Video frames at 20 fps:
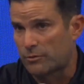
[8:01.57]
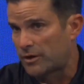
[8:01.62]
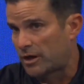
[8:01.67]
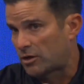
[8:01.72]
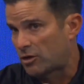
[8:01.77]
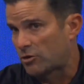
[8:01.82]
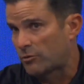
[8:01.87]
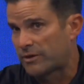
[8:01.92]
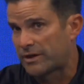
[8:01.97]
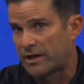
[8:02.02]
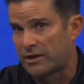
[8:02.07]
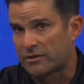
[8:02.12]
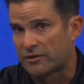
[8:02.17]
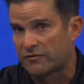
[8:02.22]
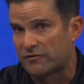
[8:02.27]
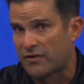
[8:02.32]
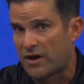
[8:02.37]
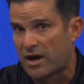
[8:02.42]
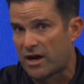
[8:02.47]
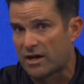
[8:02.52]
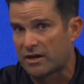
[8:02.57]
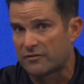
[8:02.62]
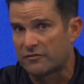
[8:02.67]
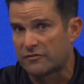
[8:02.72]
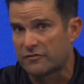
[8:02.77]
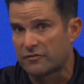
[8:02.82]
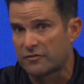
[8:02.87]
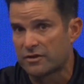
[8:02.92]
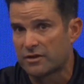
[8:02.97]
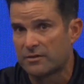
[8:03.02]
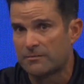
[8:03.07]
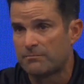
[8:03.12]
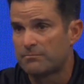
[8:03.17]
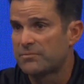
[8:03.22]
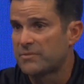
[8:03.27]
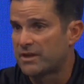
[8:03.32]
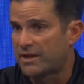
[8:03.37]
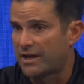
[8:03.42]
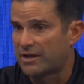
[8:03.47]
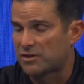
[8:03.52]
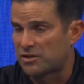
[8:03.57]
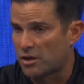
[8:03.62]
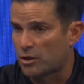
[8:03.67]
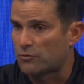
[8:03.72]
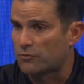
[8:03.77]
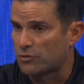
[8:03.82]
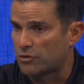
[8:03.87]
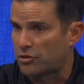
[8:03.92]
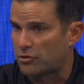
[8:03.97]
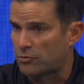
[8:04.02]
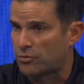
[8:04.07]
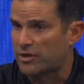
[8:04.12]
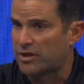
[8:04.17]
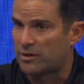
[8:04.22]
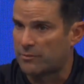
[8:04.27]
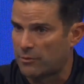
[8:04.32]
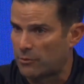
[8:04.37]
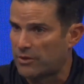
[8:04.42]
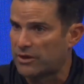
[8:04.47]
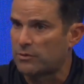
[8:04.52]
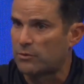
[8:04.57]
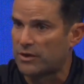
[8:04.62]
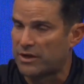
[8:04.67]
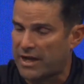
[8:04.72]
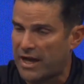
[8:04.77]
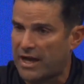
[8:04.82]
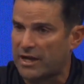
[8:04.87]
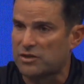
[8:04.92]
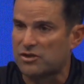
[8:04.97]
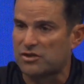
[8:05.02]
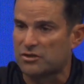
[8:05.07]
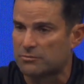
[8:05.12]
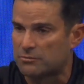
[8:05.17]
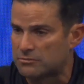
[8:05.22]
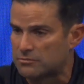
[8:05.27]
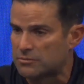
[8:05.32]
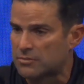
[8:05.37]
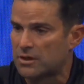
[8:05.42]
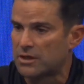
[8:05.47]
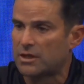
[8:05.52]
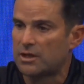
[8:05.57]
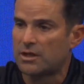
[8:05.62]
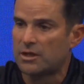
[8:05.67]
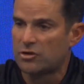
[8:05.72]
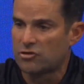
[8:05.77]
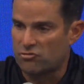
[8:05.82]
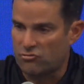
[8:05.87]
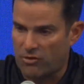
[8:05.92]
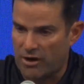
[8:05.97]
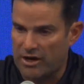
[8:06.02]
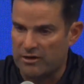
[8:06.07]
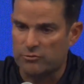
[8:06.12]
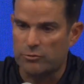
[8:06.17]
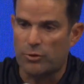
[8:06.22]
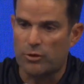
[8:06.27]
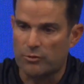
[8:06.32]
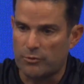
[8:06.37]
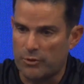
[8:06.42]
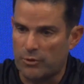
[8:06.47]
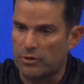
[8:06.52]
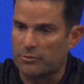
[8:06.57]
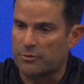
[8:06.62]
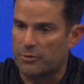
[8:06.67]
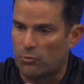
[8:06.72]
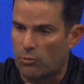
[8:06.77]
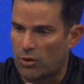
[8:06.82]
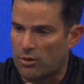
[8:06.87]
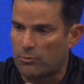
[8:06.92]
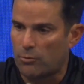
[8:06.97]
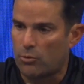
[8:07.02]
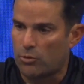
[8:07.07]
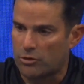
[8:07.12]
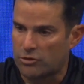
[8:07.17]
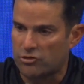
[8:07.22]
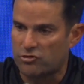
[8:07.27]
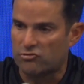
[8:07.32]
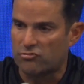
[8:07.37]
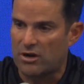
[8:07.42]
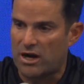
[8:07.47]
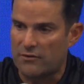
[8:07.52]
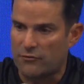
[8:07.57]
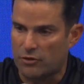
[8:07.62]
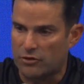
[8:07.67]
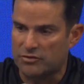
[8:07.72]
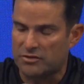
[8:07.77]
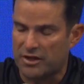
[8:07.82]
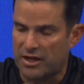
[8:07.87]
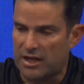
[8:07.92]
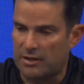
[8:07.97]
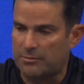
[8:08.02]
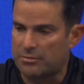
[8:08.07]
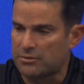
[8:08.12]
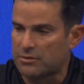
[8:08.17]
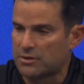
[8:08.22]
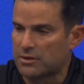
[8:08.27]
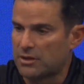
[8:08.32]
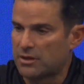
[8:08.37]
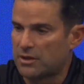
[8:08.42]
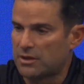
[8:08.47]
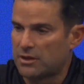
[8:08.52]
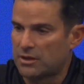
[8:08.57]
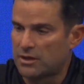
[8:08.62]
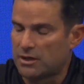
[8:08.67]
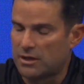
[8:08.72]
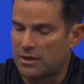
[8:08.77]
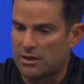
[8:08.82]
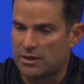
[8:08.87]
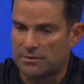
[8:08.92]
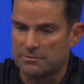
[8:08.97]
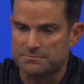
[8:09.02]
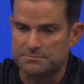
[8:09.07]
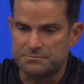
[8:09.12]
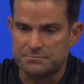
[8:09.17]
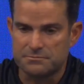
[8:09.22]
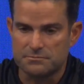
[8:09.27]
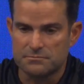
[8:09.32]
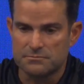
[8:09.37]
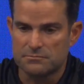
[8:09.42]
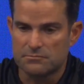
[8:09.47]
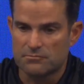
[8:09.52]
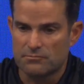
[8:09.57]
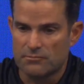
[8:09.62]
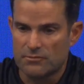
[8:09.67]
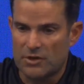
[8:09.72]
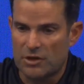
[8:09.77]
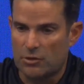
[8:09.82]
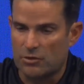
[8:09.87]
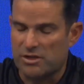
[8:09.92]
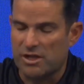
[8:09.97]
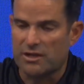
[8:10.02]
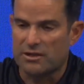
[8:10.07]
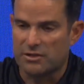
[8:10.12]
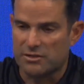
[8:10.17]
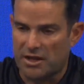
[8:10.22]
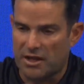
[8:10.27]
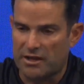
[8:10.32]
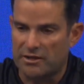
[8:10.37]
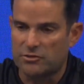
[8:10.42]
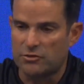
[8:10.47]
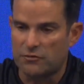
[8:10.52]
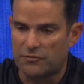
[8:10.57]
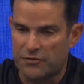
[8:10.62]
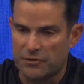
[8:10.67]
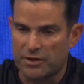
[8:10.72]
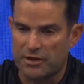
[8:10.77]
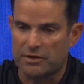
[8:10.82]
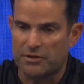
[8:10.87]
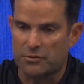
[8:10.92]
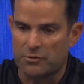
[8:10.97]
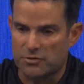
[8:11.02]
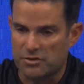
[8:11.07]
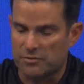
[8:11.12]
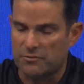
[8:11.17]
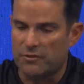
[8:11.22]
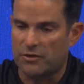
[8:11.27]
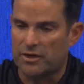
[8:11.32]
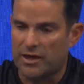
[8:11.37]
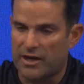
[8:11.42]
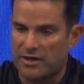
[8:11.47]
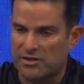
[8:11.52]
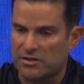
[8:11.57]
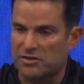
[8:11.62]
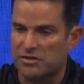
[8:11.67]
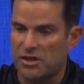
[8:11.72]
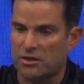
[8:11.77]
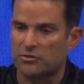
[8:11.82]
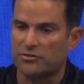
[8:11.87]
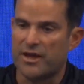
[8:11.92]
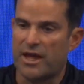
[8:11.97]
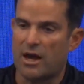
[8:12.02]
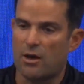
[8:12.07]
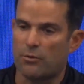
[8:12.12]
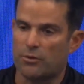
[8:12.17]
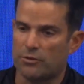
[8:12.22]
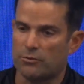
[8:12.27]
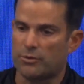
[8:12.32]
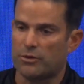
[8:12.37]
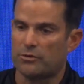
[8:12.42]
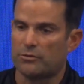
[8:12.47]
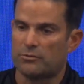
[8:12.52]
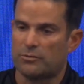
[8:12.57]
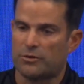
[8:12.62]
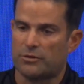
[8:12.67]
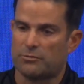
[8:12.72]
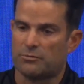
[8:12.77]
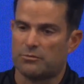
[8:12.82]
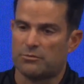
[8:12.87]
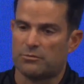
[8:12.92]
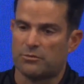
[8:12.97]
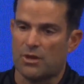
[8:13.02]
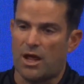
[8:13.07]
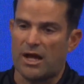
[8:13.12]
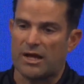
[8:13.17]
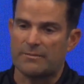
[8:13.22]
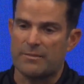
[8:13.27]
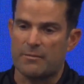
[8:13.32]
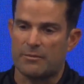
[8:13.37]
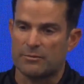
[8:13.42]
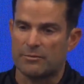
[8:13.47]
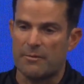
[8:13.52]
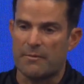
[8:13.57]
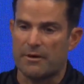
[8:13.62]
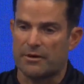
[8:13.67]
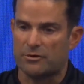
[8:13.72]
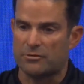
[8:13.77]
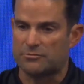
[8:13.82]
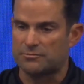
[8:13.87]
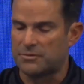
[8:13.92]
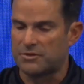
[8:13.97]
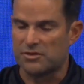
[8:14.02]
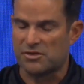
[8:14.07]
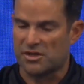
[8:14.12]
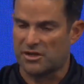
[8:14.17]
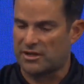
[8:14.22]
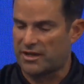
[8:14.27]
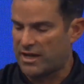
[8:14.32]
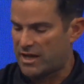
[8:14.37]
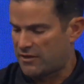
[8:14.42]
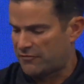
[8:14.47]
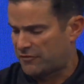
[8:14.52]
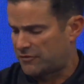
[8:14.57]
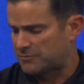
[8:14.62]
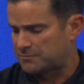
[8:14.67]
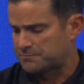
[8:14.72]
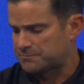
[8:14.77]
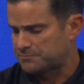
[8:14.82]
We got all the way down to the five and had to settle for three. I mean, we had had some drives. We want to put one more good drive on tape. You know, because I do feel like, you know, some of our guys had settled down. We're blocking them up a little bit better in the second half.